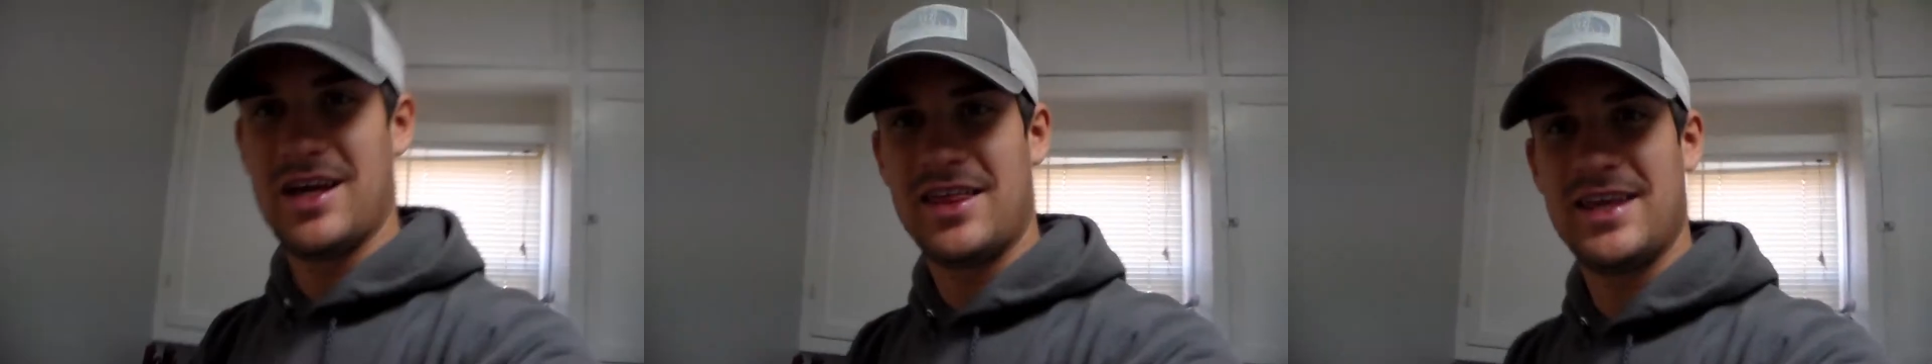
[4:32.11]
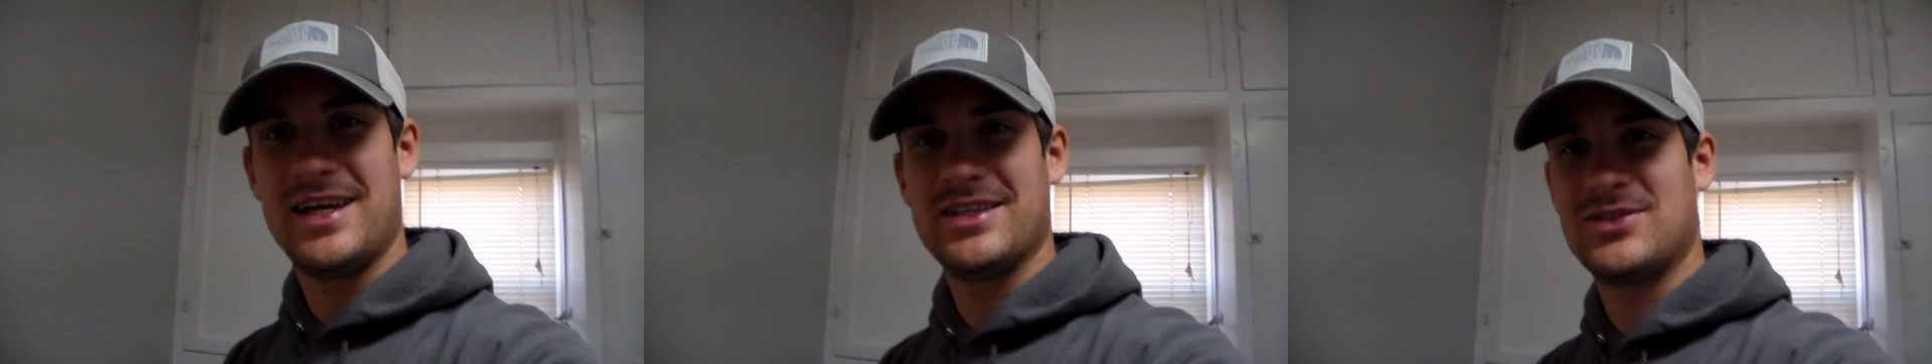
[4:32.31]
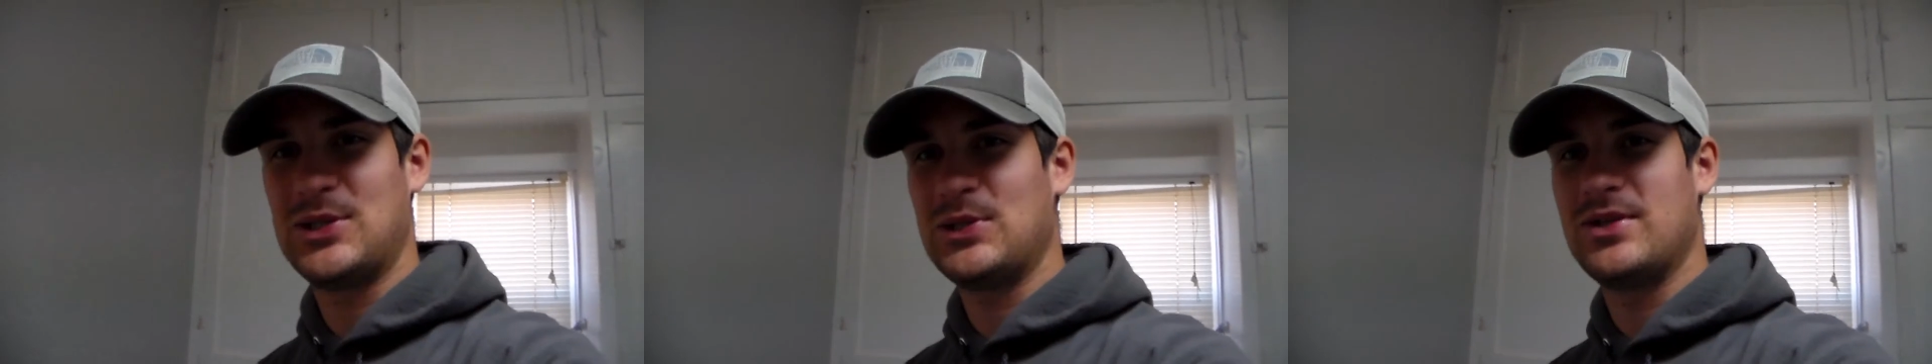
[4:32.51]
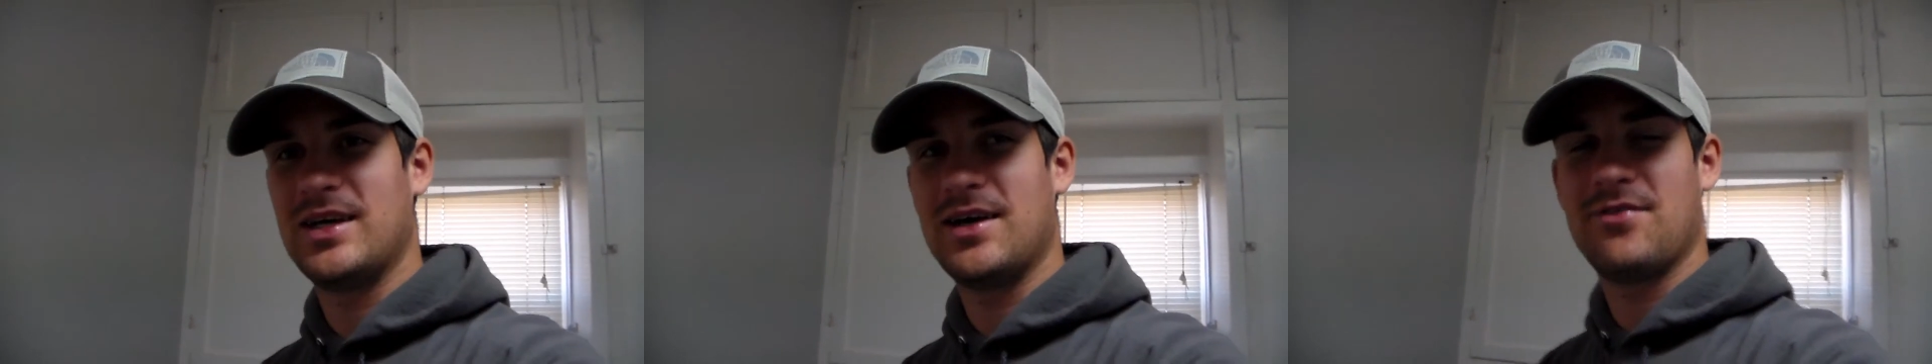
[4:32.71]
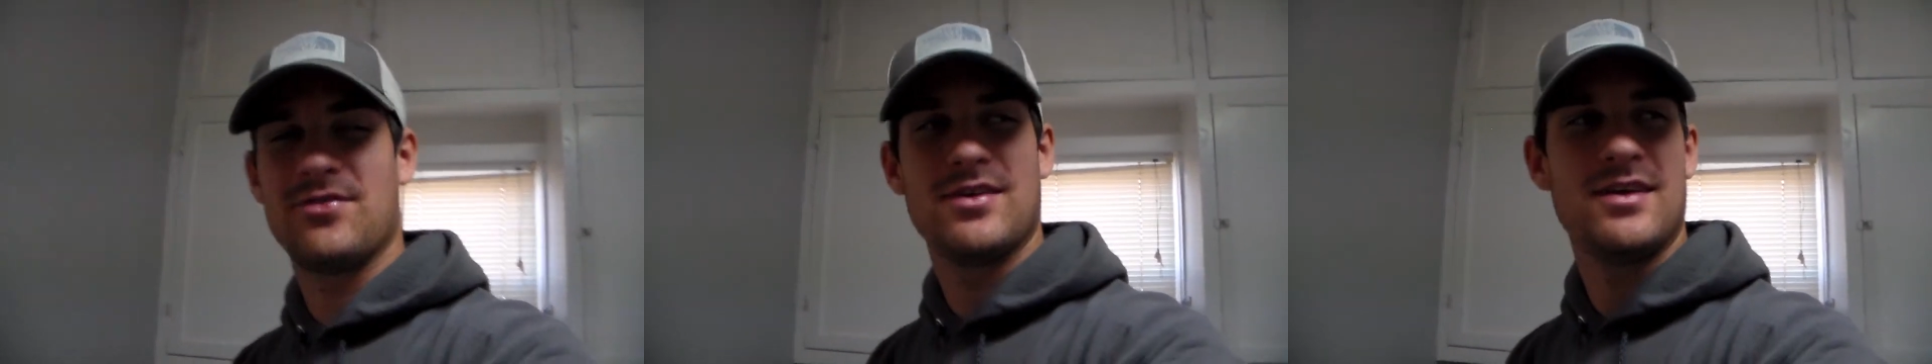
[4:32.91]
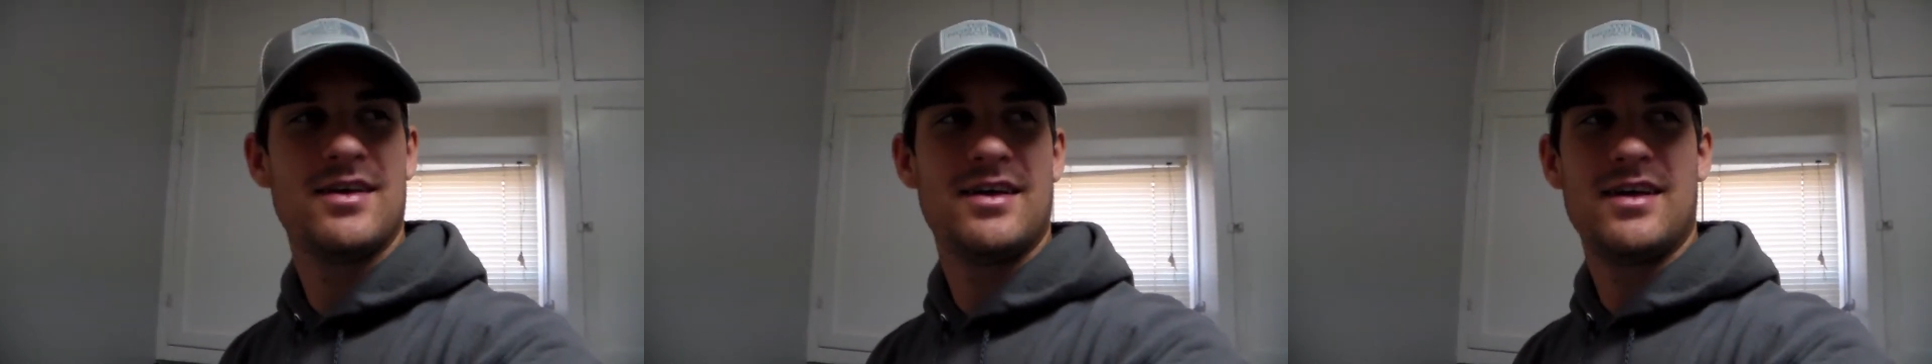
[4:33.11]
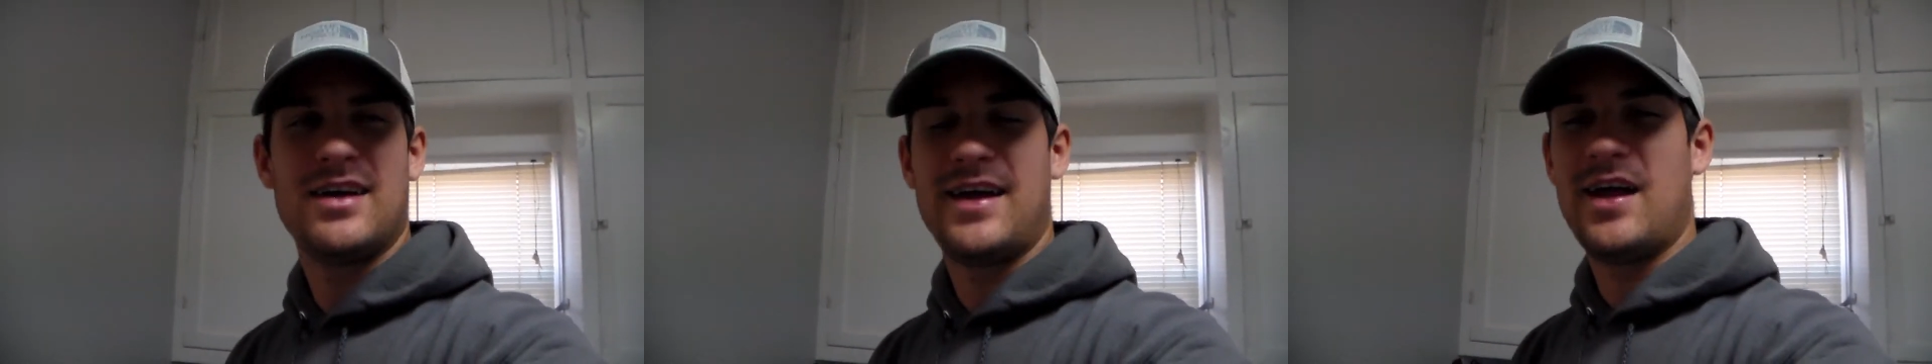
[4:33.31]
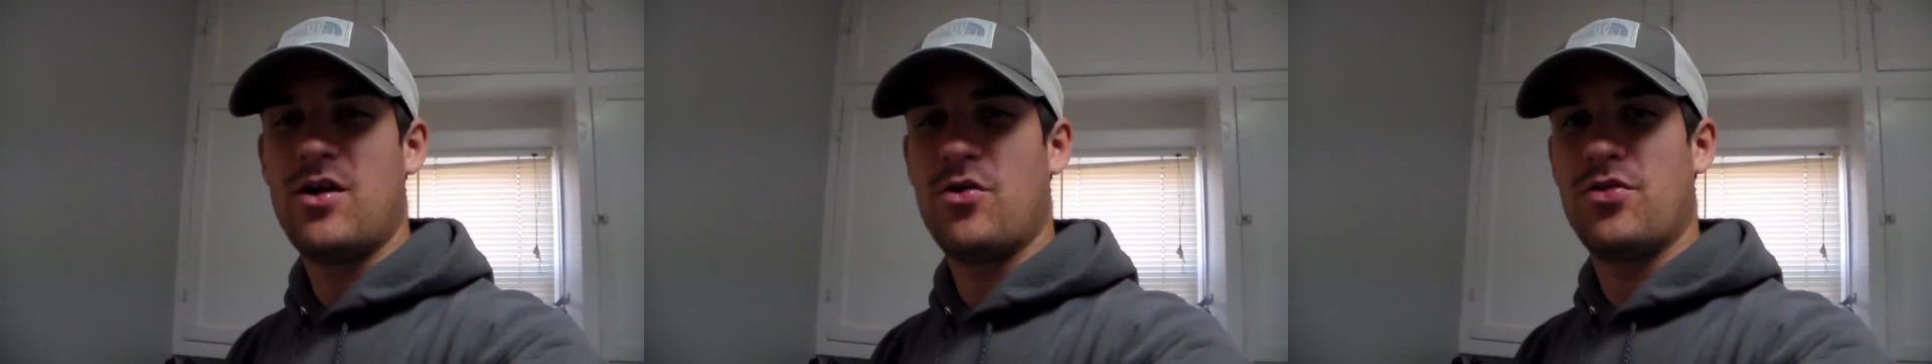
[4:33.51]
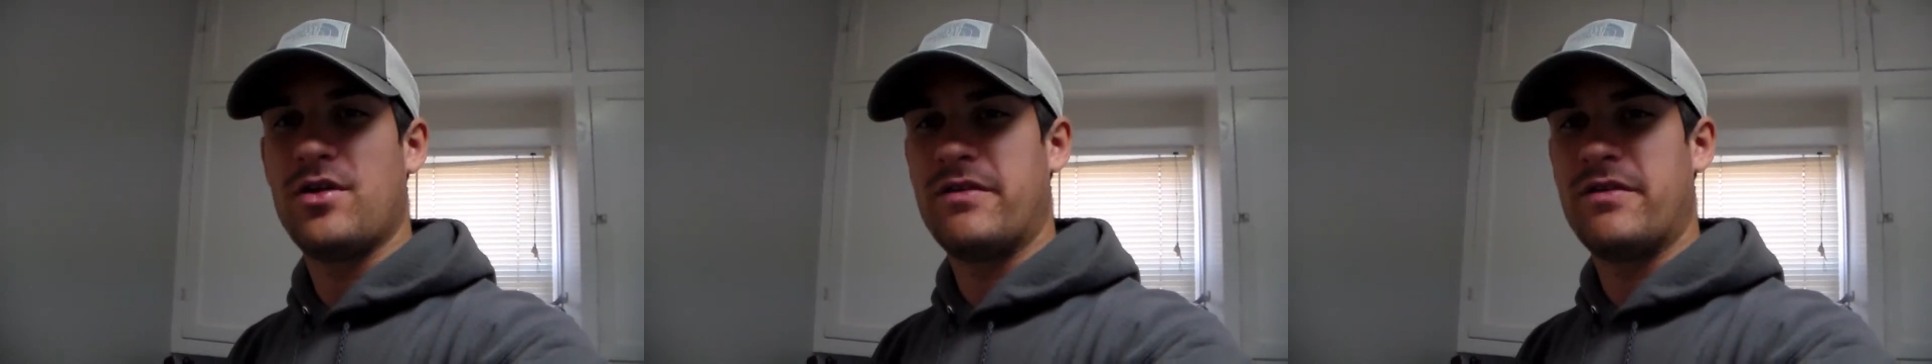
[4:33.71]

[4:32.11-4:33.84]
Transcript: I think it's too tough. I don't